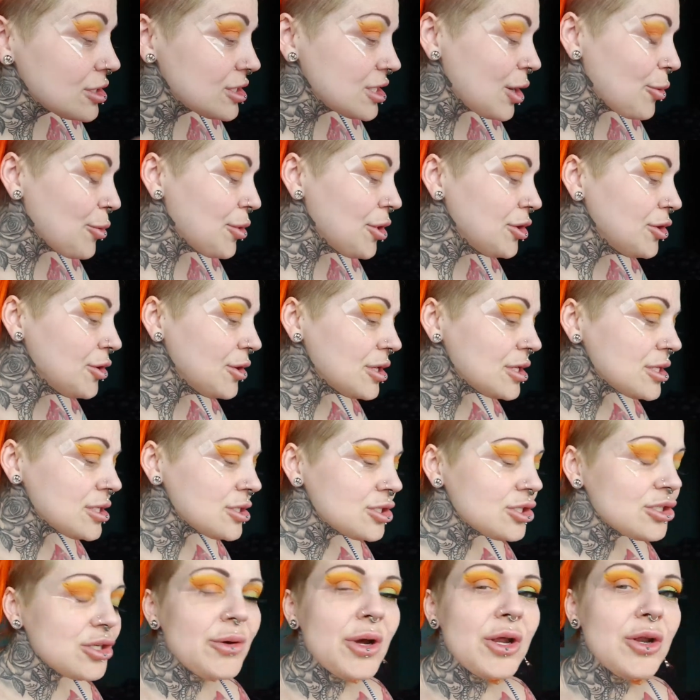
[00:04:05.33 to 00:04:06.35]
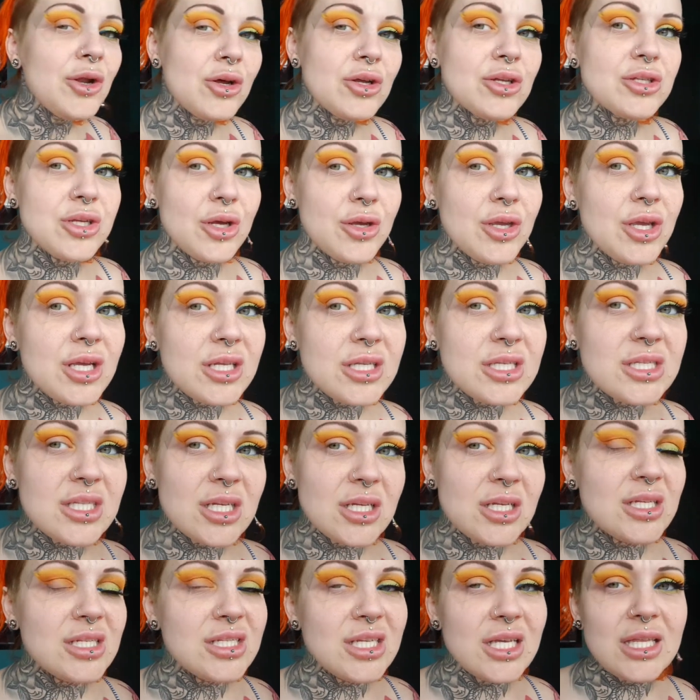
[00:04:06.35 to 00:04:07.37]
So I want to do it and also you can
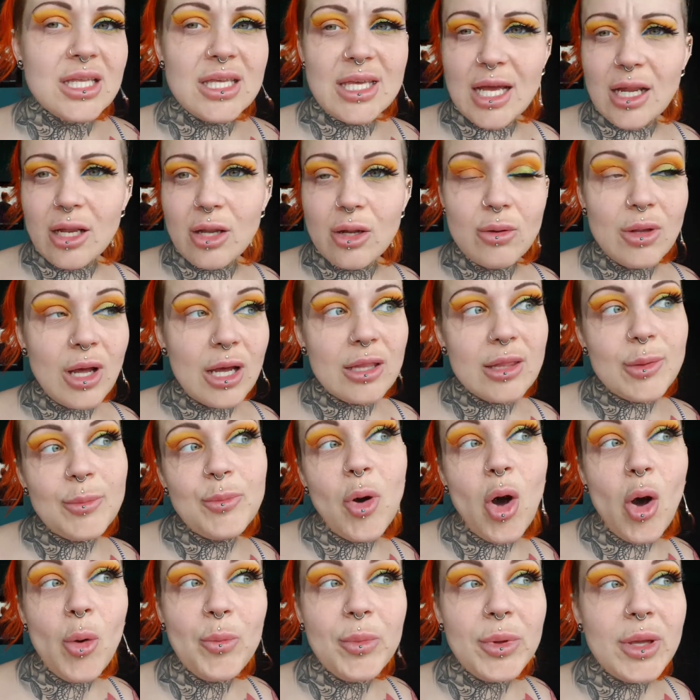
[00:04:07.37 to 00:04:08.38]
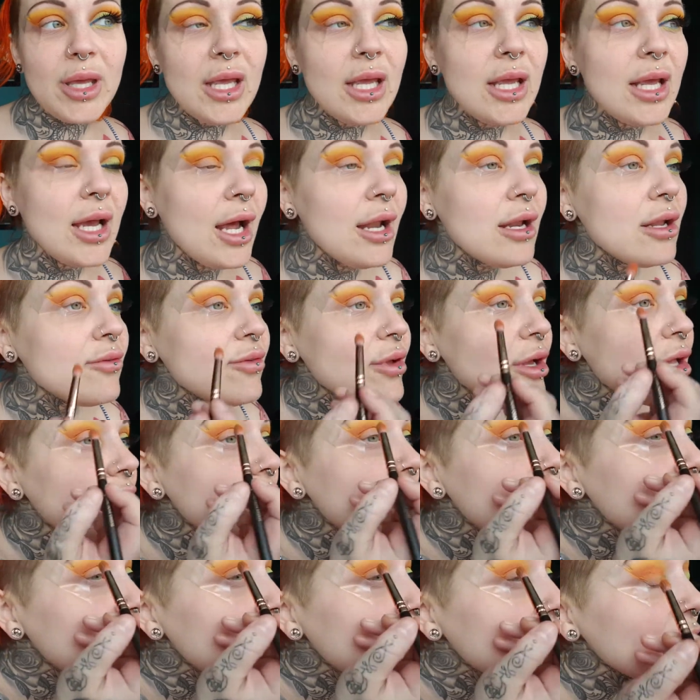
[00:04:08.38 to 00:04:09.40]
still see the yellow, like the poppy kind of
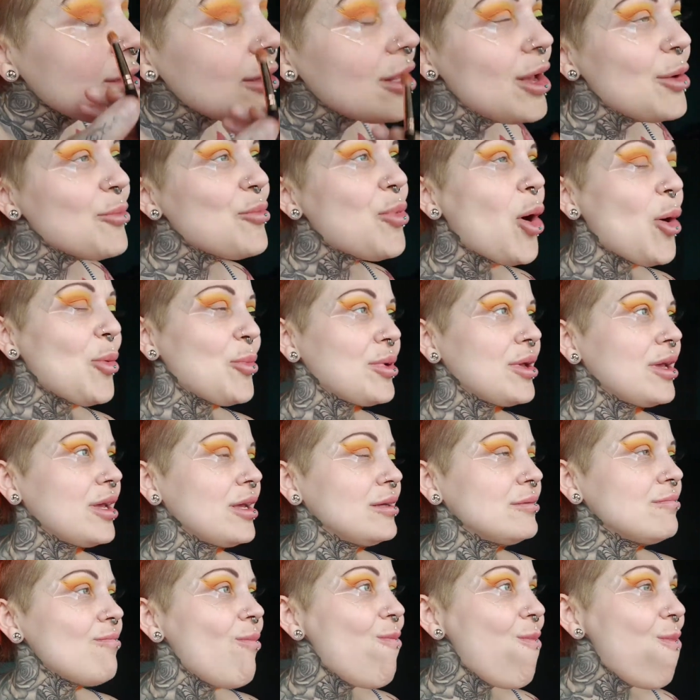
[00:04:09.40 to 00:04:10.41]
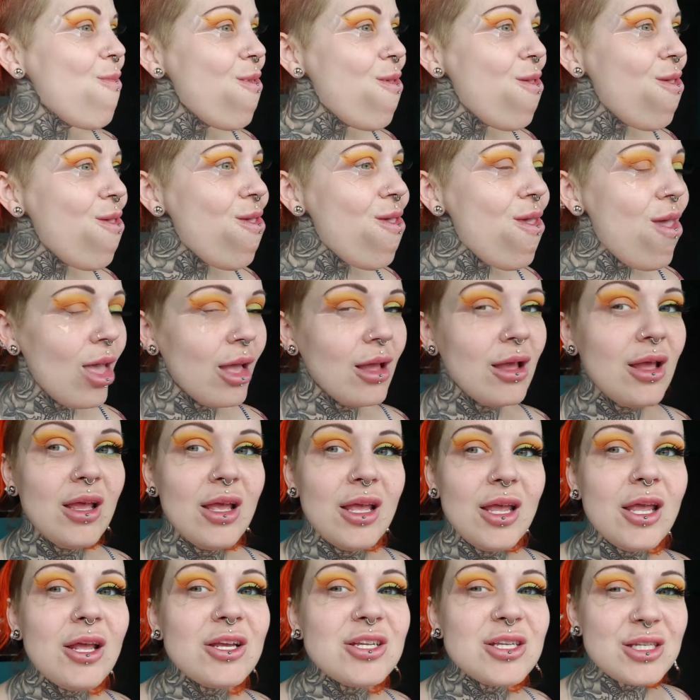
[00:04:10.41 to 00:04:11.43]
yellow, like poppy. Blech.
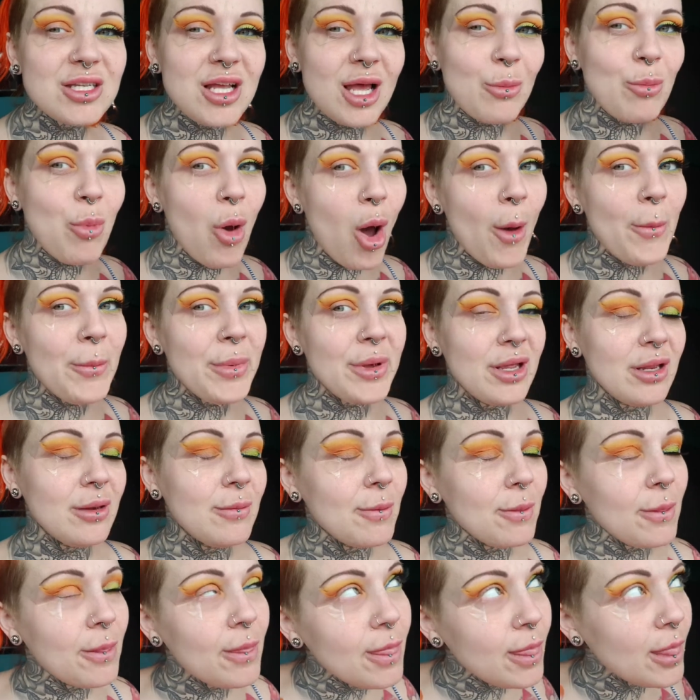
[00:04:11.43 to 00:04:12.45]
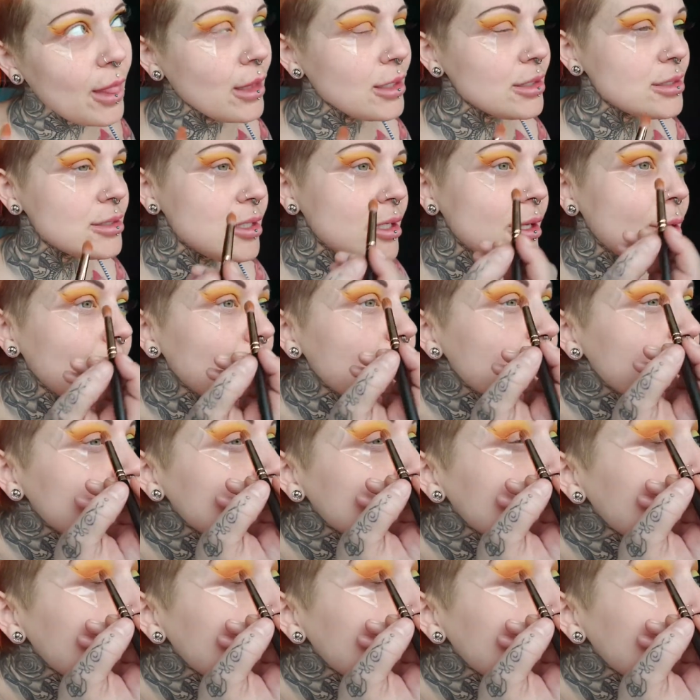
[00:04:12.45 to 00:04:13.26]
Yes, it's like popping still.